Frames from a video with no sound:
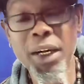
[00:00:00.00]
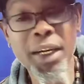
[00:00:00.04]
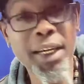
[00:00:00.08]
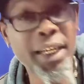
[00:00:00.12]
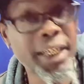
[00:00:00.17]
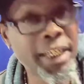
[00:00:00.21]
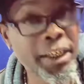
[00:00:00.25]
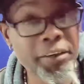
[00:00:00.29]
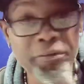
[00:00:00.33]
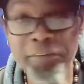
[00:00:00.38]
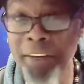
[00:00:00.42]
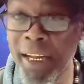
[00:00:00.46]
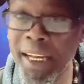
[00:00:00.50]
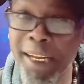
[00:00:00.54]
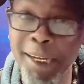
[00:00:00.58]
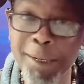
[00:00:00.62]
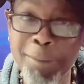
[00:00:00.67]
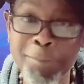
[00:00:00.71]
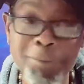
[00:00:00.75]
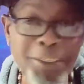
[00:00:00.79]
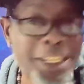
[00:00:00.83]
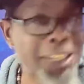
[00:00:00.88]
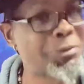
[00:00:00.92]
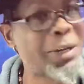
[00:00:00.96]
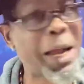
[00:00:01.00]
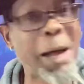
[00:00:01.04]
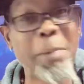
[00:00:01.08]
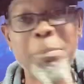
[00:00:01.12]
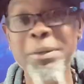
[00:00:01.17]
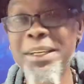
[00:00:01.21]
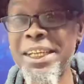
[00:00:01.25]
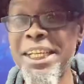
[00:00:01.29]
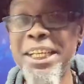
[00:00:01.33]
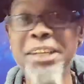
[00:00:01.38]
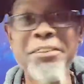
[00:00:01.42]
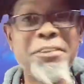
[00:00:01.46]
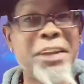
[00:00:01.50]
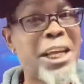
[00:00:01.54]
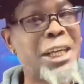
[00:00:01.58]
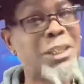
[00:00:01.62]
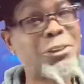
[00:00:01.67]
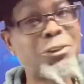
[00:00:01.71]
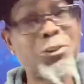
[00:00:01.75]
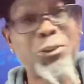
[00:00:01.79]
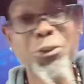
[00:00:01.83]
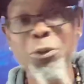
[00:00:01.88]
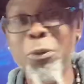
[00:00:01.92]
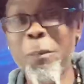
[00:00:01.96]
to 100, fam. That's what I believe
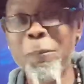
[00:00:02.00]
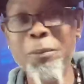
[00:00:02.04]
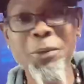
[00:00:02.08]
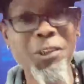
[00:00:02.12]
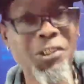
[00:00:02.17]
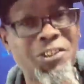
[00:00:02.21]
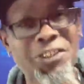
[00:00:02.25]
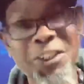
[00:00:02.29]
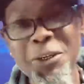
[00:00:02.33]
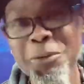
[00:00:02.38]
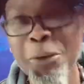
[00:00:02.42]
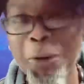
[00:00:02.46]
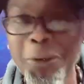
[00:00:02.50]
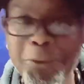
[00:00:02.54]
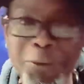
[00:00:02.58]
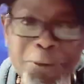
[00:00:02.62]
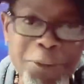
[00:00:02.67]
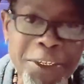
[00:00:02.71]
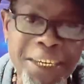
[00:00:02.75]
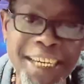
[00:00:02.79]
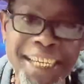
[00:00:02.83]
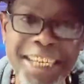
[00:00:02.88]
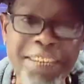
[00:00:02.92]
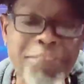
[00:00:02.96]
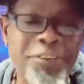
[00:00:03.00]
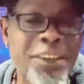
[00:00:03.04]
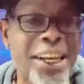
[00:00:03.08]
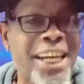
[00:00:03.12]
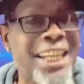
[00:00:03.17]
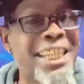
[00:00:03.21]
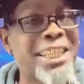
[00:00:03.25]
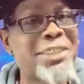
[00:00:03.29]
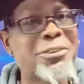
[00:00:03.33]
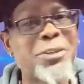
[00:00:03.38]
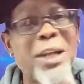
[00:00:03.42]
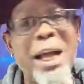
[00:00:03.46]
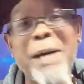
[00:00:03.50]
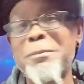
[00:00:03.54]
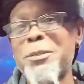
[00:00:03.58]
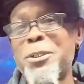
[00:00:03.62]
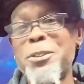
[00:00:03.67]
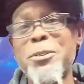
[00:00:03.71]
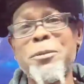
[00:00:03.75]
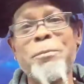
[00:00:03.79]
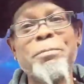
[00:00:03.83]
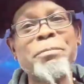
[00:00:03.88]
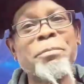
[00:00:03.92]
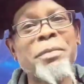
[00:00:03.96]
in. 0 to 100, fam. That's what
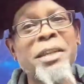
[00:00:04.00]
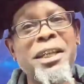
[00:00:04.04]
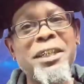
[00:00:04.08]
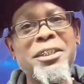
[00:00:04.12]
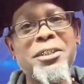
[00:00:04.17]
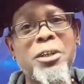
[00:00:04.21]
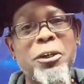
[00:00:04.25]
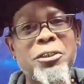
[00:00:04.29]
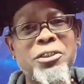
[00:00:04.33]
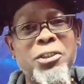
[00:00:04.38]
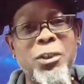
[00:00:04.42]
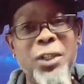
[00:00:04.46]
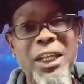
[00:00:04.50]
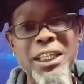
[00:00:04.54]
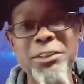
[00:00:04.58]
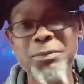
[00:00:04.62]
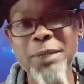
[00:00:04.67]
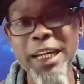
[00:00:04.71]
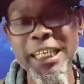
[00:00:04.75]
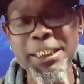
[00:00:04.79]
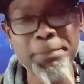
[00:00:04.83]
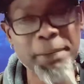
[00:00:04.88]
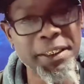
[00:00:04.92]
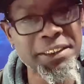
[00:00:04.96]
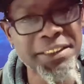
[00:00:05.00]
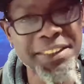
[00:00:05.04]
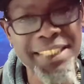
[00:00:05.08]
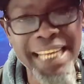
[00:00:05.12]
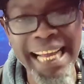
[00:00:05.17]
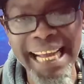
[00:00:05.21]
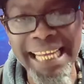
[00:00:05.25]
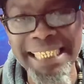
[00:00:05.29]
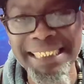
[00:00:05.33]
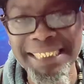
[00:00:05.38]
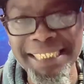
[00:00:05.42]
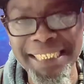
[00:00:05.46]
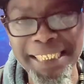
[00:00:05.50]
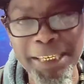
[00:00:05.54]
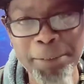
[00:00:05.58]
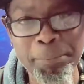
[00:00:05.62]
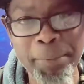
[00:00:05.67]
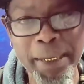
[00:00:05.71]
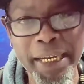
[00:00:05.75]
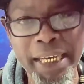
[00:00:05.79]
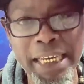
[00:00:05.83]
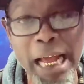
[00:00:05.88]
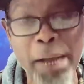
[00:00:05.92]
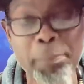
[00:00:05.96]
I do. You know, so that's what I specialize
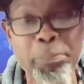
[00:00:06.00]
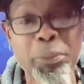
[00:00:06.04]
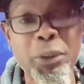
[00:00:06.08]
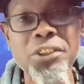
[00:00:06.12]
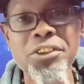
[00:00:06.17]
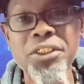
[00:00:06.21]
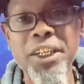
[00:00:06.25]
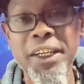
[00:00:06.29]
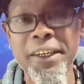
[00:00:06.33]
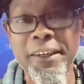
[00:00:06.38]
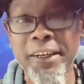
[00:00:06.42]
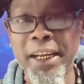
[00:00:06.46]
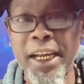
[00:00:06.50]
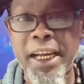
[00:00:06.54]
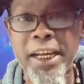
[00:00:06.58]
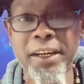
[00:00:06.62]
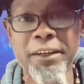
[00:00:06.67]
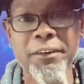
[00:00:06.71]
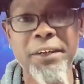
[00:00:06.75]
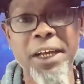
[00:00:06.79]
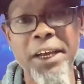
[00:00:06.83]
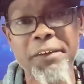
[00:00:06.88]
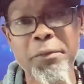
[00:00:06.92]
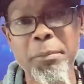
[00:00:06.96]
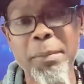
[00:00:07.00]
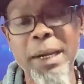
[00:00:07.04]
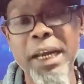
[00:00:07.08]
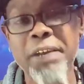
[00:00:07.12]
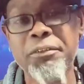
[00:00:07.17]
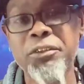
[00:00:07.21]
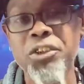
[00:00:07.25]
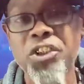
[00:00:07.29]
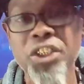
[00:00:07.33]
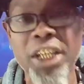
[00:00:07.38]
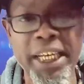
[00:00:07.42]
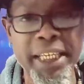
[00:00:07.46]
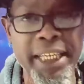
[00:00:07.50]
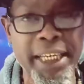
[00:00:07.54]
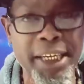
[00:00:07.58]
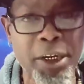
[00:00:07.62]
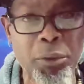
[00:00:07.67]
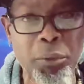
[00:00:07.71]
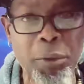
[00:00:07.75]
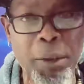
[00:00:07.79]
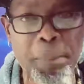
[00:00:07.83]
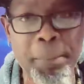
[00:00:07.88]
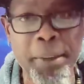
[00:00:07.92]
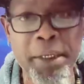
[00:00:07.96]
in, man. I appreciate everybody for checking
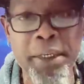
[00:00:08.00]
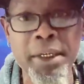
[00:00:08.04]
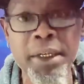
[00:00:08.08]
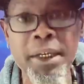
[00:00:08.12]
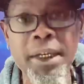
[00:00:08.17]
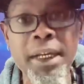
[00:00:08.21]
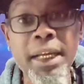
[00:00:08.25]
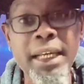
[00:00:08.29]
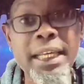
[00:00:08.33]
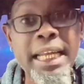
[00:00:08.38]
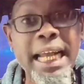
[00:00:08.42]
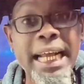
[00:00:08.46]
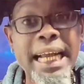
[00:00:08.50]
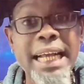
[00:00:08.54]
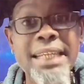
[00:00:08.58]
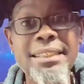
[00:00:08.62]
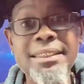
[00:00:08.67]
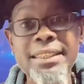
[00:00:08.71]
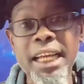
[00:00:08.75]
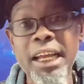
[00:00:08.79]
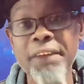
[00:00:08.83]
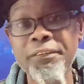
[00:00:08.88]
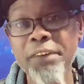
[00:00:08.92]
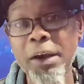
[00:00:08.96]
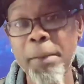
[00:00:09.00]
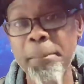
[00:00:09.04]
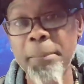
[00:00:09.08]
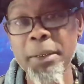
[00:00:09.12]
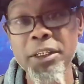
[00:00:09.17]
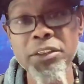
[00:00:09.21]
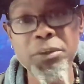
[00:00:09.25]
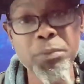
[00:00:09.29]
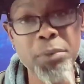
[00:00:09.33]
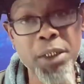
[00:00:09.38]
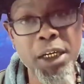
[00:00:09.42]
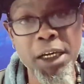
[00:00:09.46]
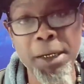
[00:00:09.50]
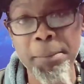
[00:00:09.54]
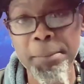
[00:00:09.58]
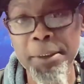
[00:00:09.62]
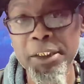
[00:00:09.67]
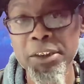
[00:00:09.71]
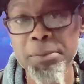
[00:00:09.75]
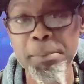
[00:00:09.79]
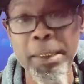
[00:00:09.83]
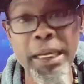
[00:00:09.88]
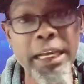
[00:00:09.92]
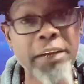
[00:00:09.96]
in with me. Like I said, if I missed some
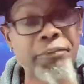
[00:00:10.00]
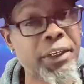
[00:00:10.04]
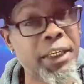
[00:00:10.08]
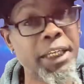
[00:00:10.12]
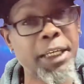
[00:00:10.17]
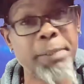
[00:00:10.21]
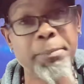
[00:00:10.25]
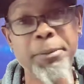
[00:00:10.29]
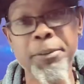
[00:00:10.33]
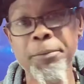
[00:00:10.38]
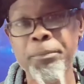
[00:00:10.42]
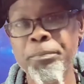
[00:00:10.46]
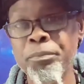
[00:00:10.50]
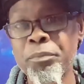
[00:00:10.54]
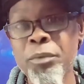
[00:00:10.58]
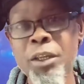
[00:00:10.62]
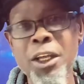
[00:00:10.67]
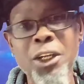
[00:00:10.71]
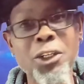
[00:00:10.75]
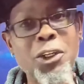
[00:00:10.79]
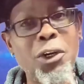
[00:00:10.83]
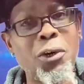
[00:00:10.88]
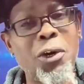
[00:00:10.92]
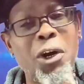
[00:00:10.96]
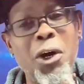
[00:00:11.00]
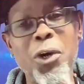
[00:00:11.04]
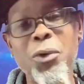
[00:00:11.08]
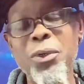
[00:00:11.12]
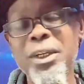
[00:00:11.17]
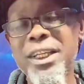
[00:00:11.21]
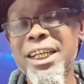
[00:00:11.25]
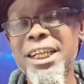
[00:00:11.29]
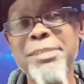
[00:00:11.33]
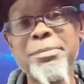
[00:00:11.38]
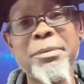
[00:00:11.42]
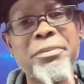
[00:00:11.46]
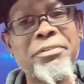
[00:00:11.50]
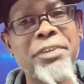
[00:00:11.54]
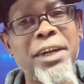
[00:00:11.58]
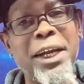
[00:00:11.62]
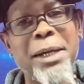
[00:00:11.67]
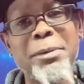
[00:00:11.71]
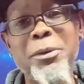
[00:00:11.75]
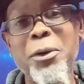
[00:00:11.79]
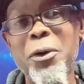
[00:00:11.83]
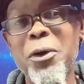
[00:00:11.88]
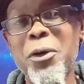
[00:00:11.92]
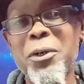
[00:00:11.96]
comments, man, forgive me. Don't hold it against me,
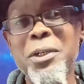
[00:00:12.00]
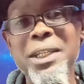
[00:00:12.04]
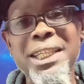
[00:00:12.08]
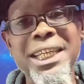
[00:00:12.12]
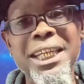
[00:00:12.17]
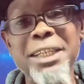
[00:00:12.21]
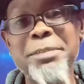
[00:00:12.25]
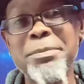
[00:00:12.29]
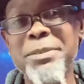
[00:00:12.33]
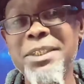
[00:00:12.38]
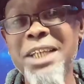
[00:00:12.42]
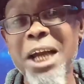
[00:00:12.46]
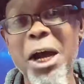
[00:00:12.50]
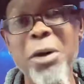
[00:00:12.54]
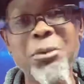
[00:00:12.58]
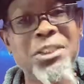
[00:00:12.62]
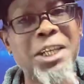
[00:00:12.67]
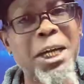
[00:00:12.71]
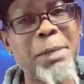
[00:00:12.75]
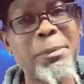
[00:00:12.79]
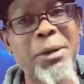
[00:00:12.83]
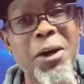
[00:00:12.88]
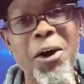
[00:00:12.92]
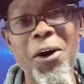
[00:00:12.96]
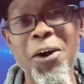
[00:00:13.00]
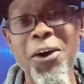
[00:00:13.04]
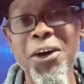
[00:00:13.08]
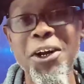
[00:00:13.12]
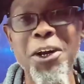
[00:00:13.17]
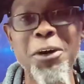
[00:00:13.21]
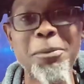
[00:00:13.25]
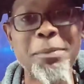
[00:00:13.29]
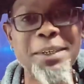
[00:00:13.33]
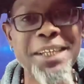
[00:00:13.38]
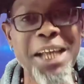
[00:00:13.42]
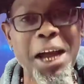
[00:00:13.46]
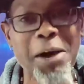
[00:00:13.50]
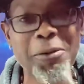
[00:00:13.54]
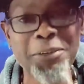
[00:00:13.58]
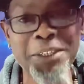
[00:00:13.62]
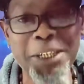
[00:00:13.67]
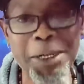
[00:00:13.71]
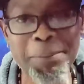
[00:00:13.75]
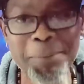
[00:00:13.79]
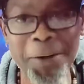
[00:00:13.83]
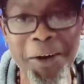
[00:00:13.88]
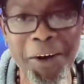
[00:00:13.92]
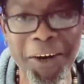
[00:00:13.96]
fam. Don't hold it against me. Y'all was coming hard on me. Y'all
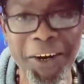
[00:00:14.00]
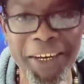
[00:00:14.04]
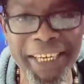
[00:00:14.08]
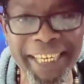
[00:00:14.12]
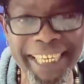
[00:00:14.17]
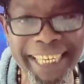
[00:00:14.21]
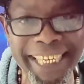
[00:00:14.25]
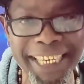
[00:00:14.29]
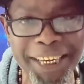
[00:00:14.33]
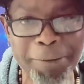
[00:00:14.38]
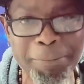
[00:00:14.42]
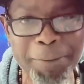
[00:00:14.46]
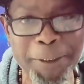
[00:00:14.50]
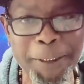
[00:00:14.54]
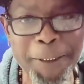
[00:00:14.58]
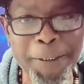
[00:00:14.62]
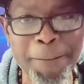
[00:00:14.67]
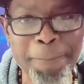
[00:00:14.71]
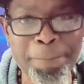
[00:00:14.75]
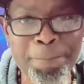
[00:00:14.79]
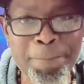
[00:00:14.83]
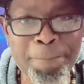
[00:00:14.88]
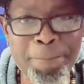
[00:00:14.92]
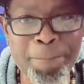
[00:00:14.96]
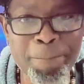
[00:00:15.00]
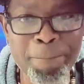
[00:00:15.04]
was coming hard in on me.